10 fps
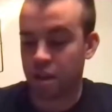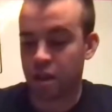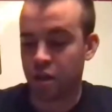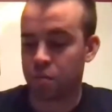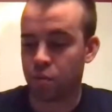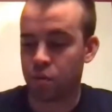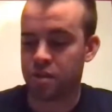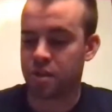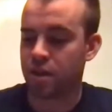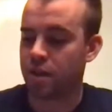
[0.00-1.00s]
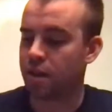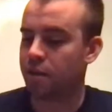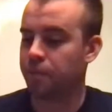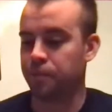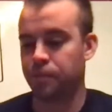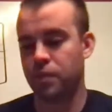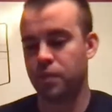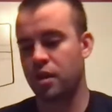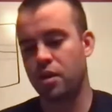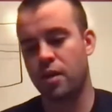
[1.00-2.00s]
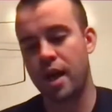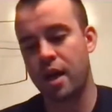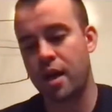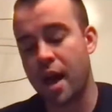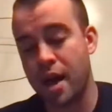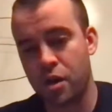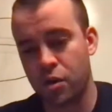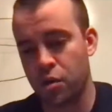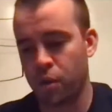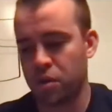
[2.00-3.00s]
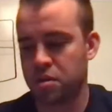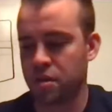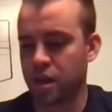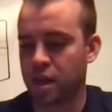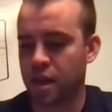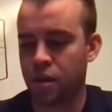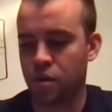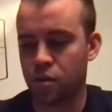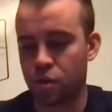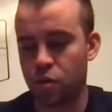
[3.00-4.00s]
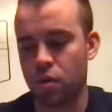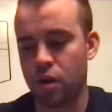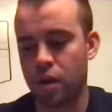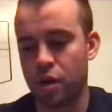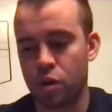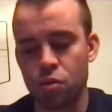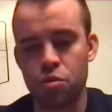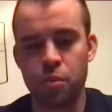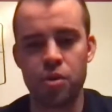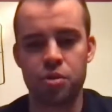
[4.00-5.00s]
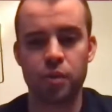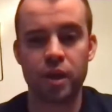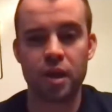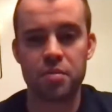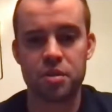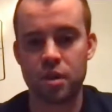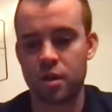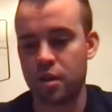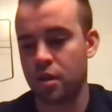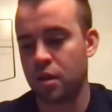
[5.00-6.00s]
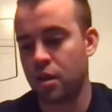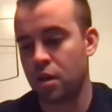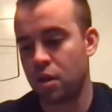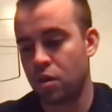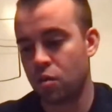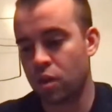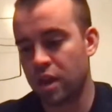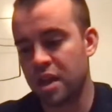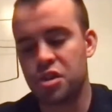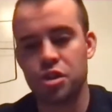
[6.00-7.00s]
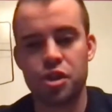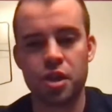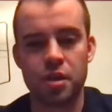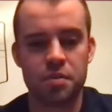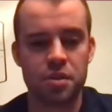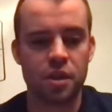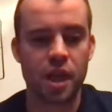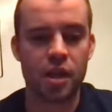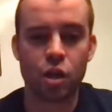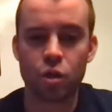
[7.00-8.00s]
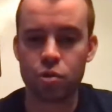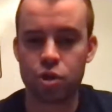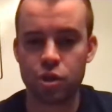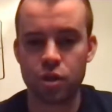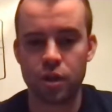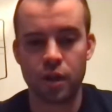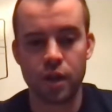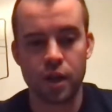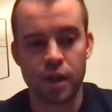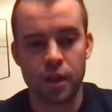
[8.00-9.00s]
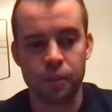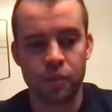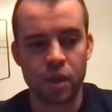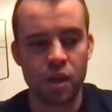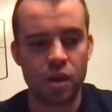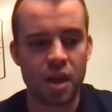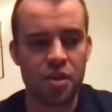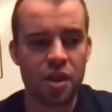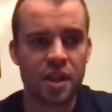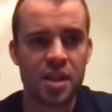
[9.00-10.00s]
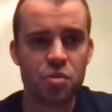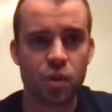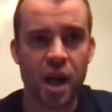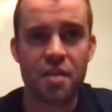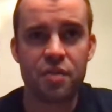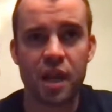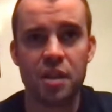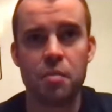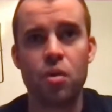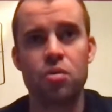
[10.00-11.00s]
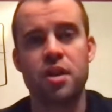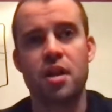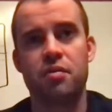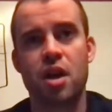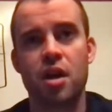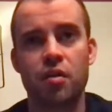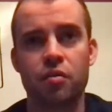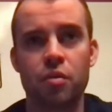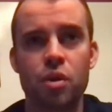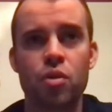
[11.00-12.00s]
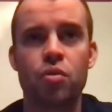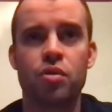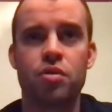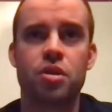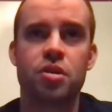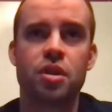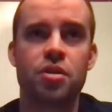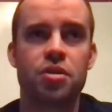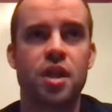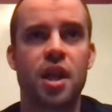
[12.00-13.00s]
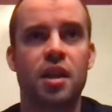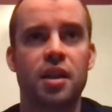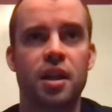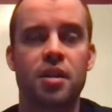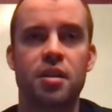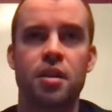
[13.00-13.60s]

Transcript: on a lot of good points there. Um, you know, I, I know you personally, I know you are a huge person of the relationship and that culture. And, you know, I think that's what I've gained the most out of talking from you is just understanding that,